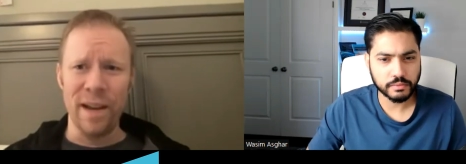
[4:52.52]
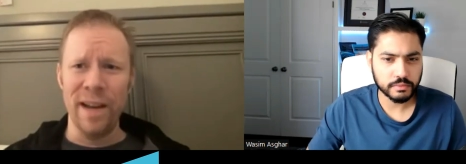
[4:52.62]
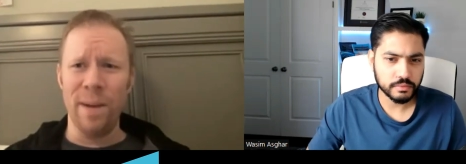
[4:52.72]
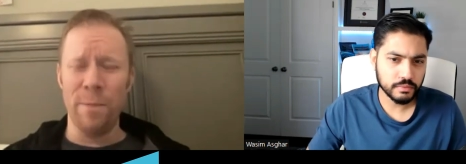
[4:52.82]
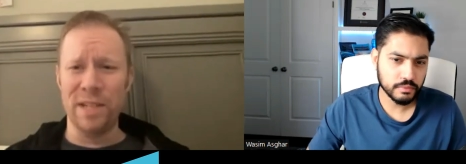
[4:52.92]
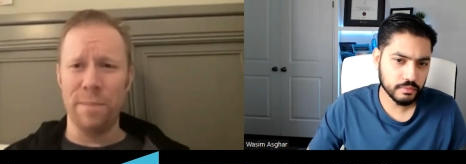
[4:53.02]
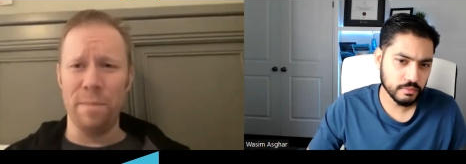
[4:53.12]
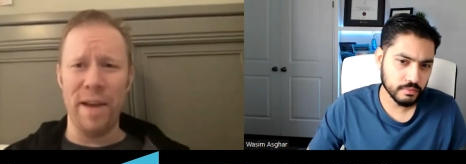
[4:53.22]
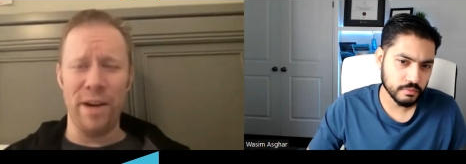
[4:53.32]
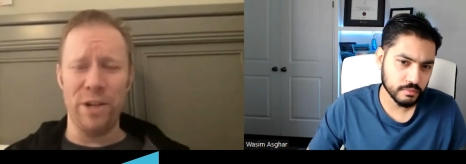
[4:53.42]
Speaker 1: I helped with some
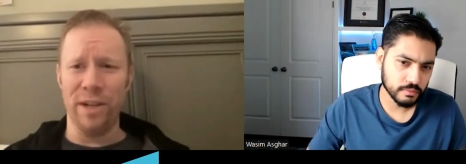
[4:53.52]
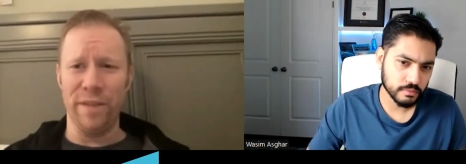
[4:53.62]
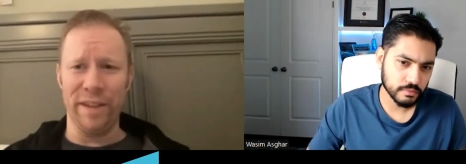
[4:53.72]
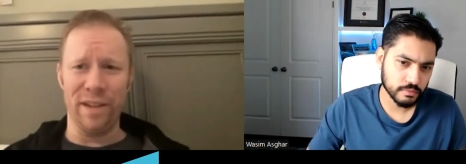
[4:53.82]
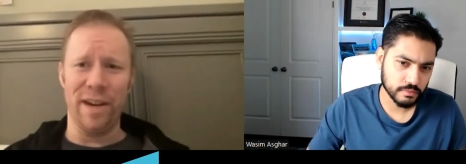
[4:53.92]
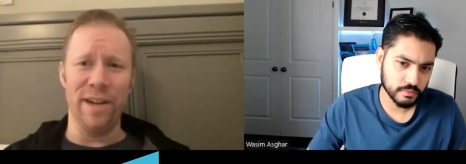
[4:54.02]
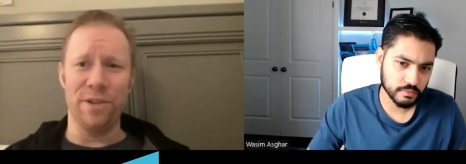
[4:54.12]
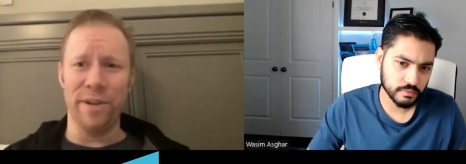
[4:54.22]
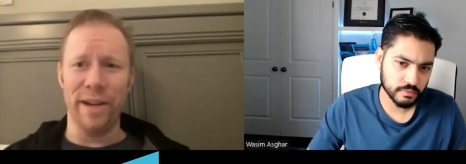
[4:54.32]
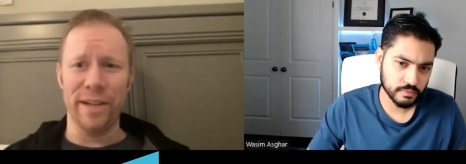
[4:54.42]
of managing of like the
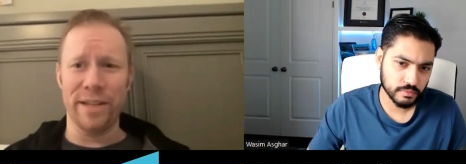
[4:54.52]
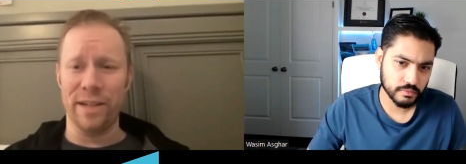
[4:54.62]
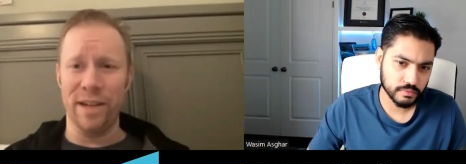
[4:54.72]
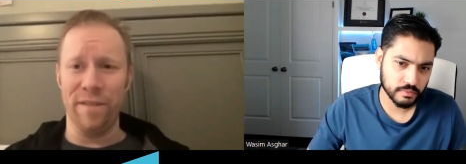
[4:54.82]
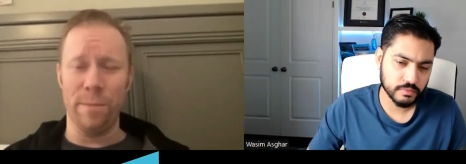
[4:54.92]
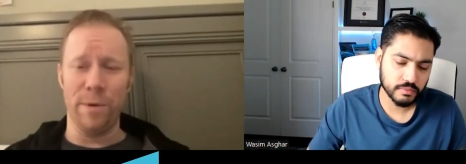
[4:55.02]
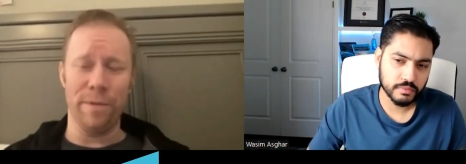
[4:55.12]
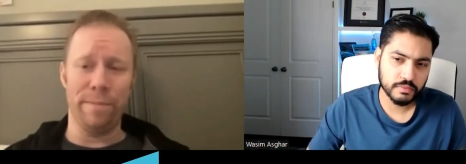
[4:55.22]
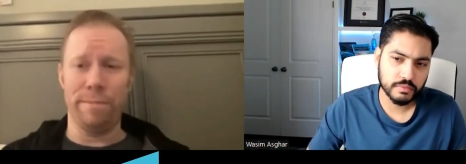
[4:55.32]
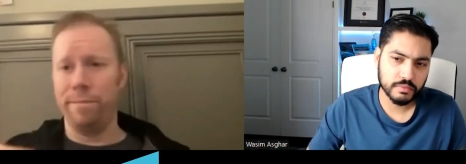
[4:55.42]
contracts uh, for
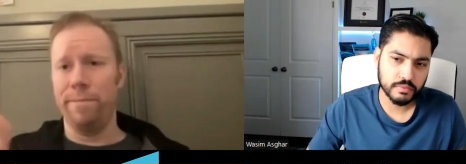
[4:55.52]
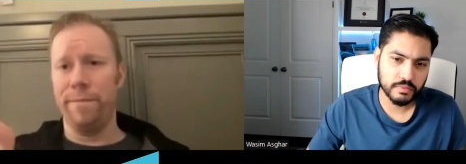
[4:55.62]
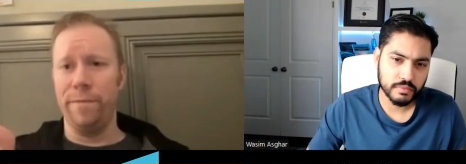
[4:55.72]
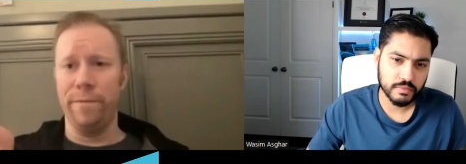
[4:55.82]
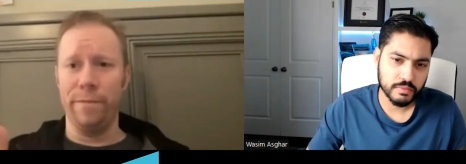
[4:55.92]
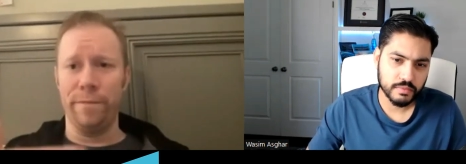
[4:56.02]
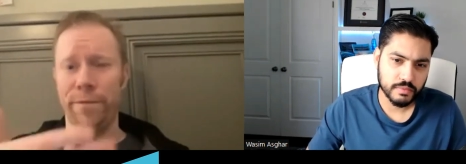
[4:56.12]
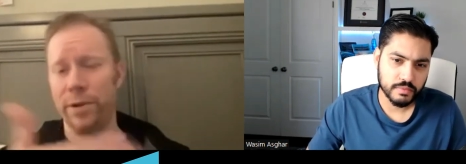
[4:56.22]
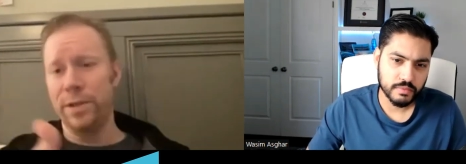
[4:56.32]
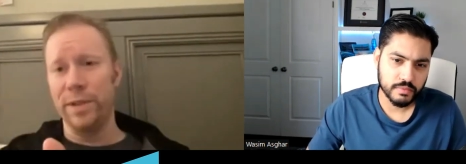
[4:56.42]
both,
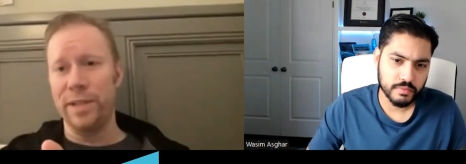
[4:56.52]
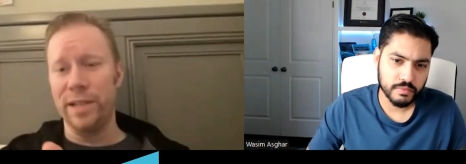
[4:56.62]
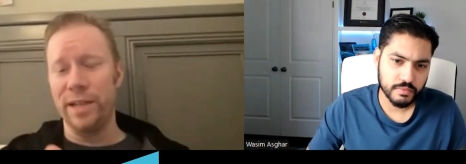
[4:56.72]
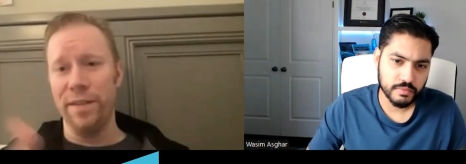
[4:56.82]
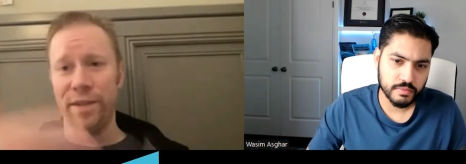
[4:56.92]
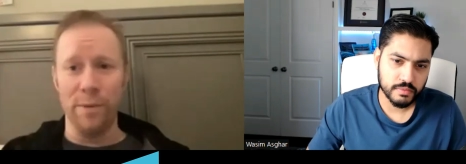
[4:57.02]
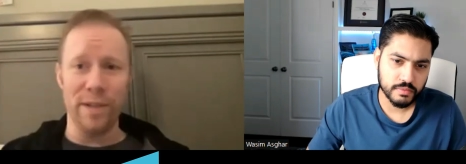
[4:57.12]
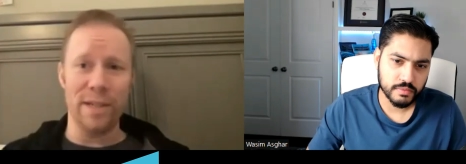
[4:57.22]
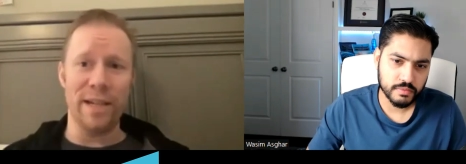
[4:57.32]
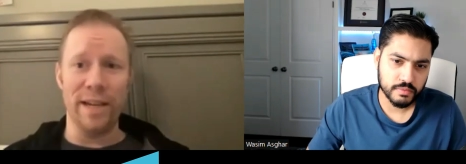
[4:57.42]
first with the city and then with
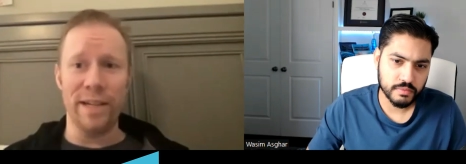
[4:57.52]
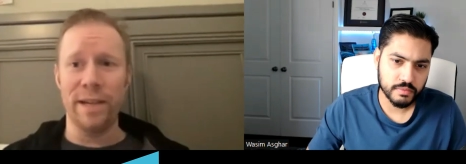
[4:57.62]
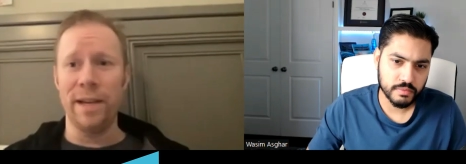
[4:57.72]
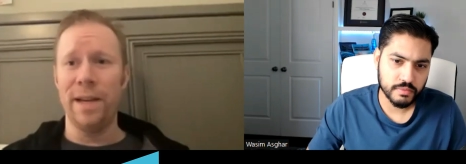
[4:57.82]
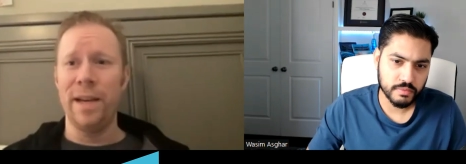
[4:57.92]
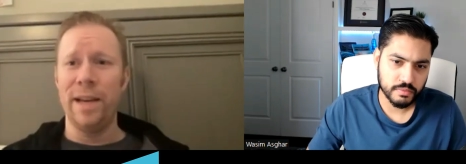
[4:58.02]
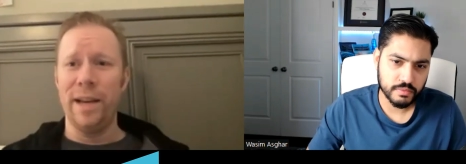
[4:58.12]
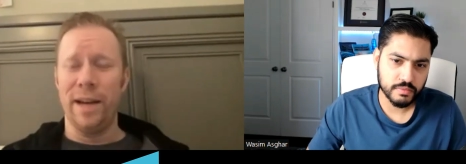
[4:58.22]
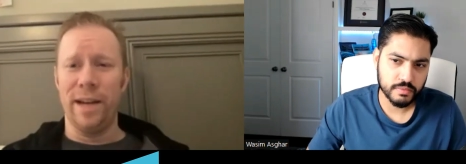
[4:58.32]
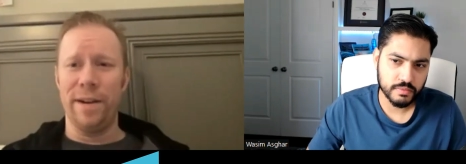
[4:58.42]
the state.
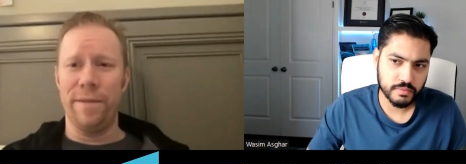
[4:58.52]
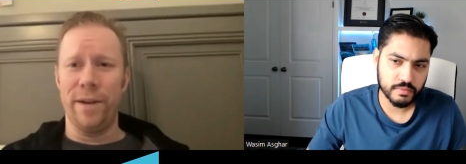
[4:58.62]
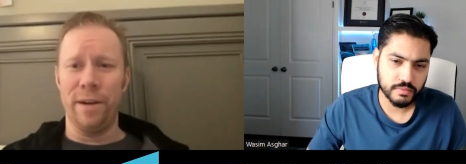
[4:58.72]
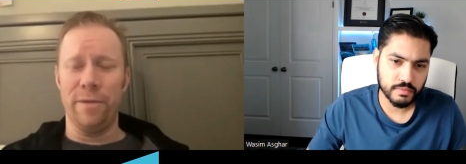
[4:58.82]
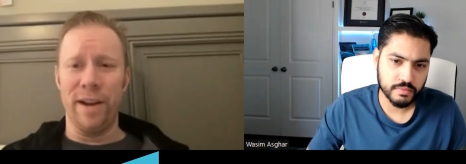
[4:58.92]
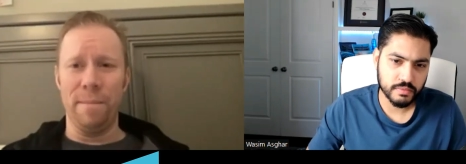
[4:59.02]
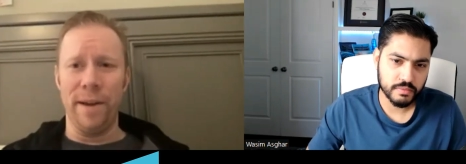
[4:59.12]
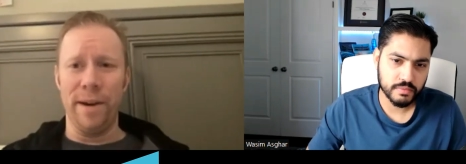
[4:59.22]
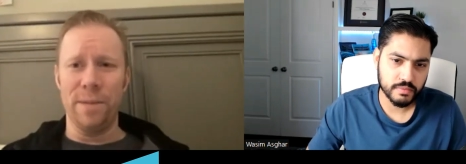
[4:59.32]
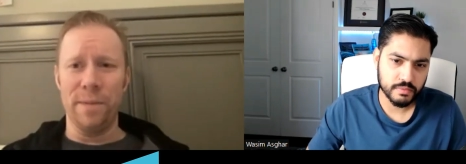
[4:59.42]
A lot of uh, grant
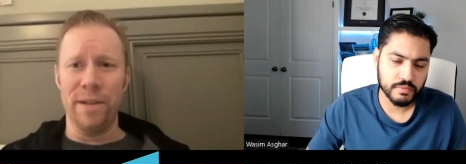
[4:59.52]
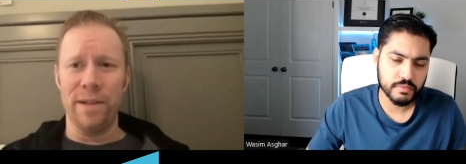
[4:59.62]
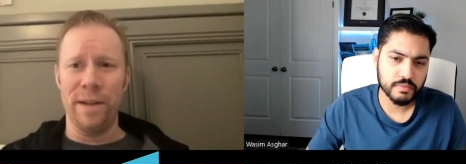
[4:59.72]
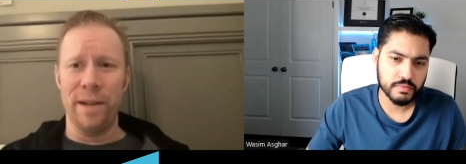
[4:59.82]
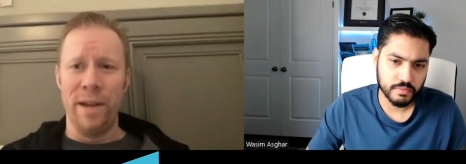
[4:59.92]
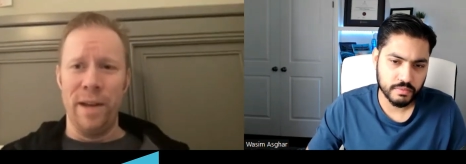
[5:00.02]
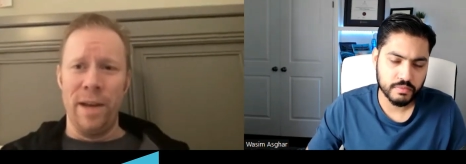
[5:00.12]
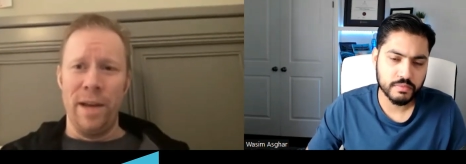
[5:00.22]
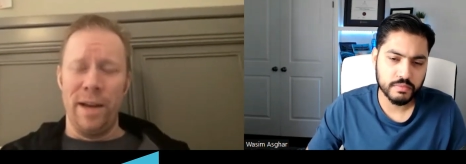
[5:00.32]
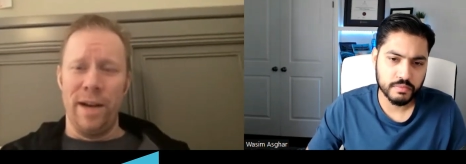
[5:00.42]
management,
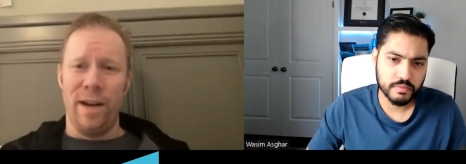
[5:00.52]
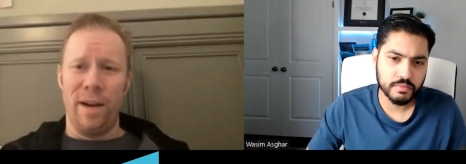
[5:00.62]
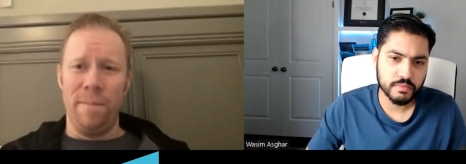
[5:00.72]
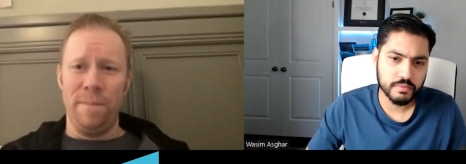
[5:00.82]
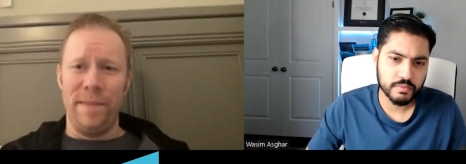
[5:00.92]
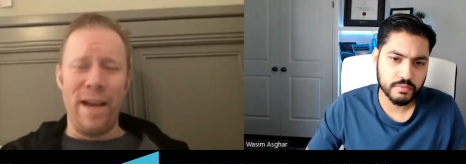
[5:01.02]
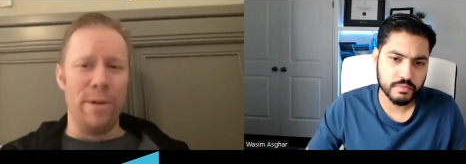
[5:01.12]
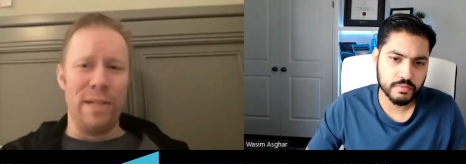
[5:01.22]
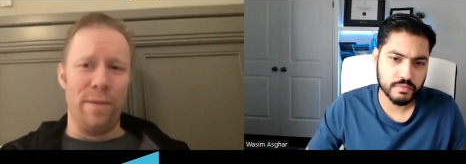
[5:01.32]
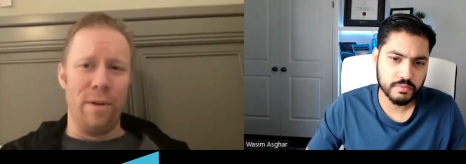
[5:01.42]
um, that
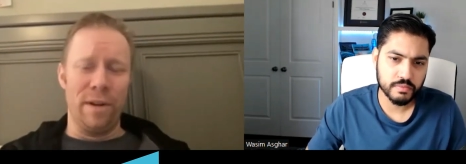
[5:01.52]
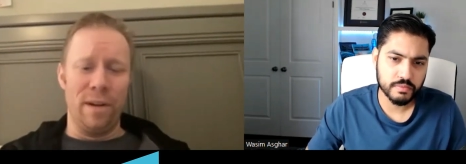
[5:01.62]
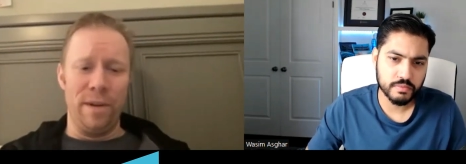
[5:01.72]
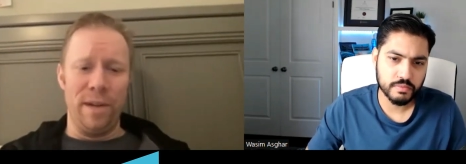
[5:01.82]
was never going to